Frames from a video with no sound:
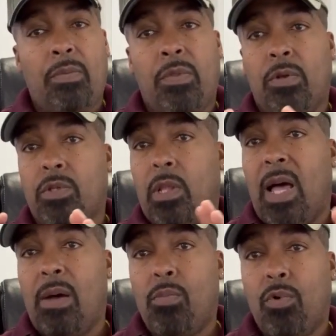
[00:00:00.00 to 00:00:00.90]
There's a
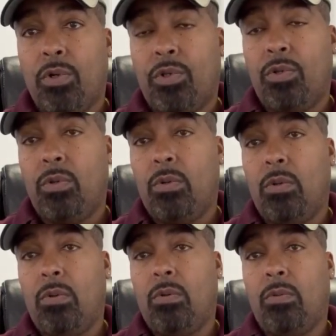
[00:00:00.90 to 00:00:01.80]
lot more
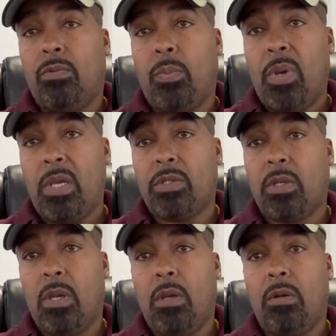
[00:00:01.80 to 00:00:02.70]
to the pay
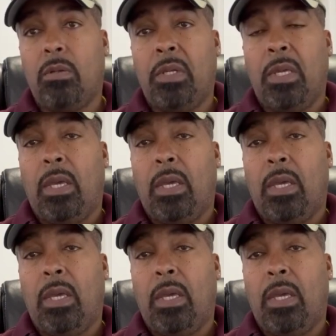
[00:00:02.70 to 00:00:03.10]
scale.